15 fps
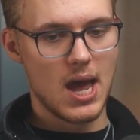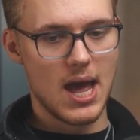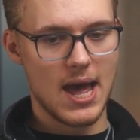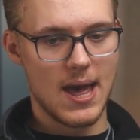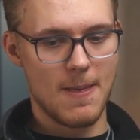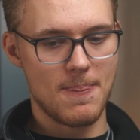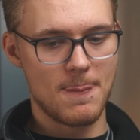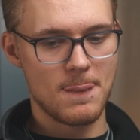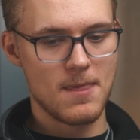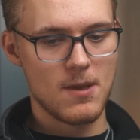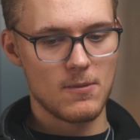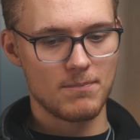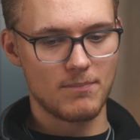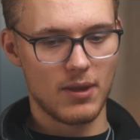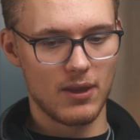
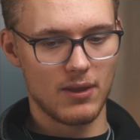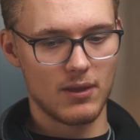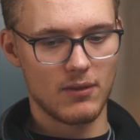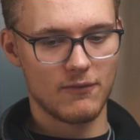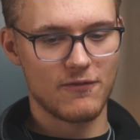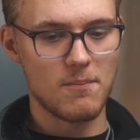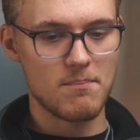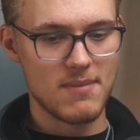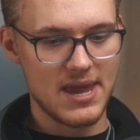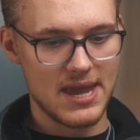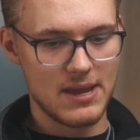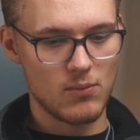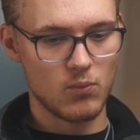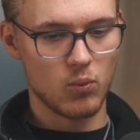But for me,